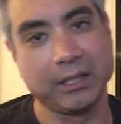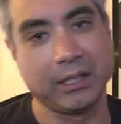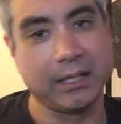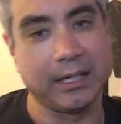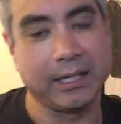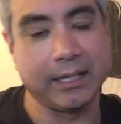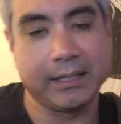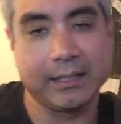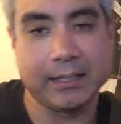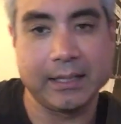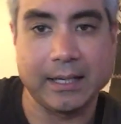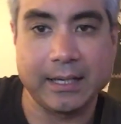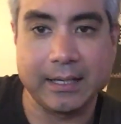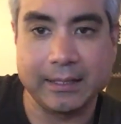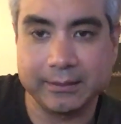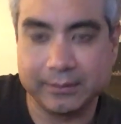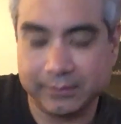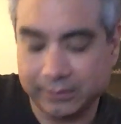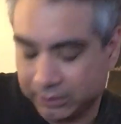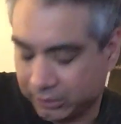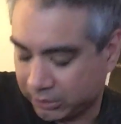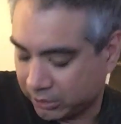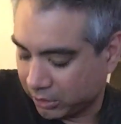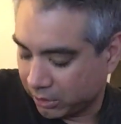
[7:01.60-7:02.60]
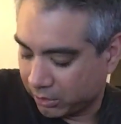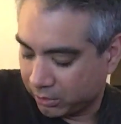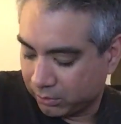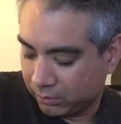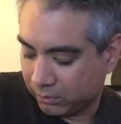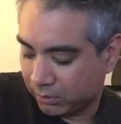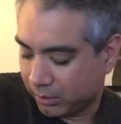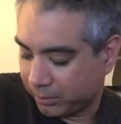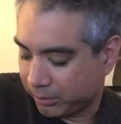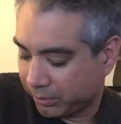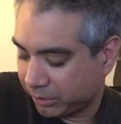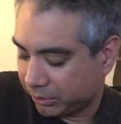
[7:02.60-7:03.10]
like that. So
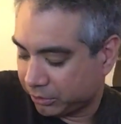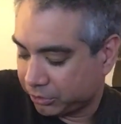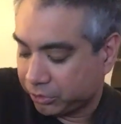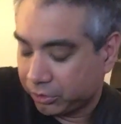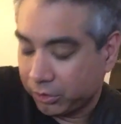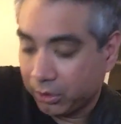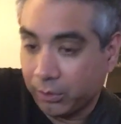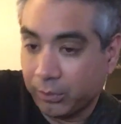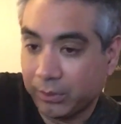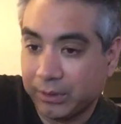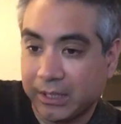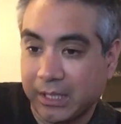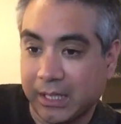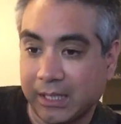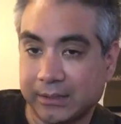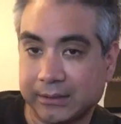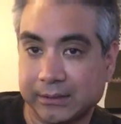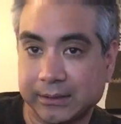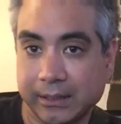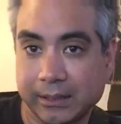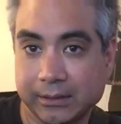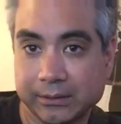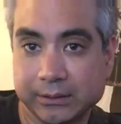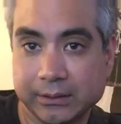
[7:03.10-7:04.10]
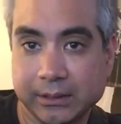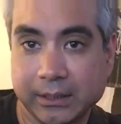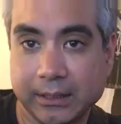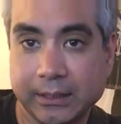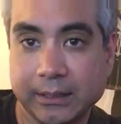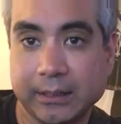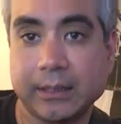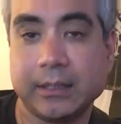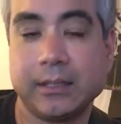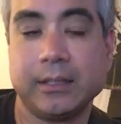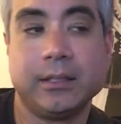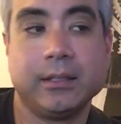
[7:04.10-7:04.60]
I'm going to show you what that sounds
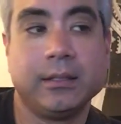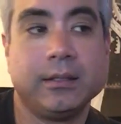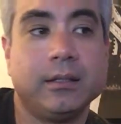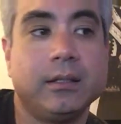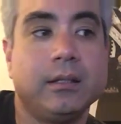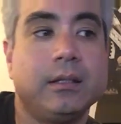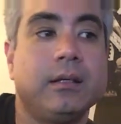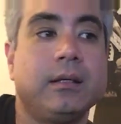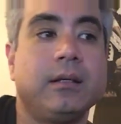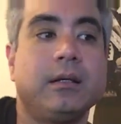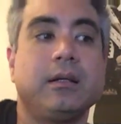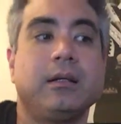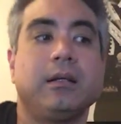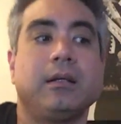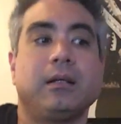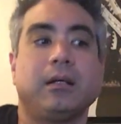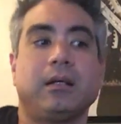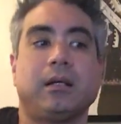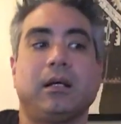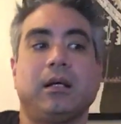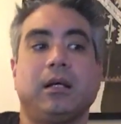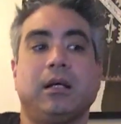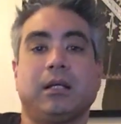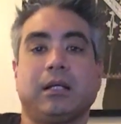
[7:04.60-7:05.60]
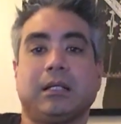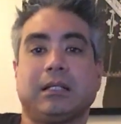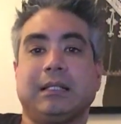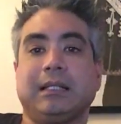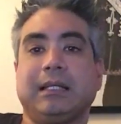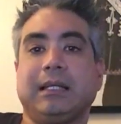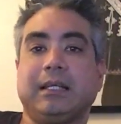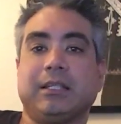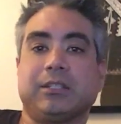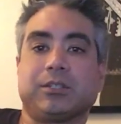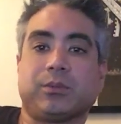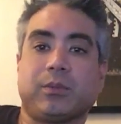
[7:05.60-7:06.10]
like
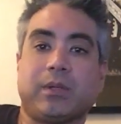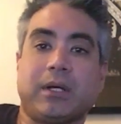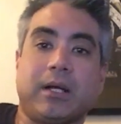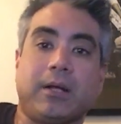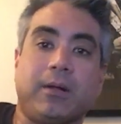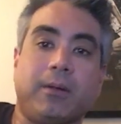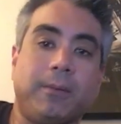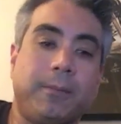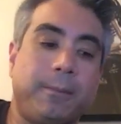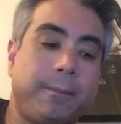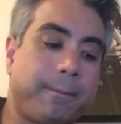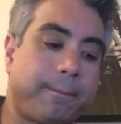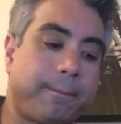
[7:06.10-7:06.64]
clean as well.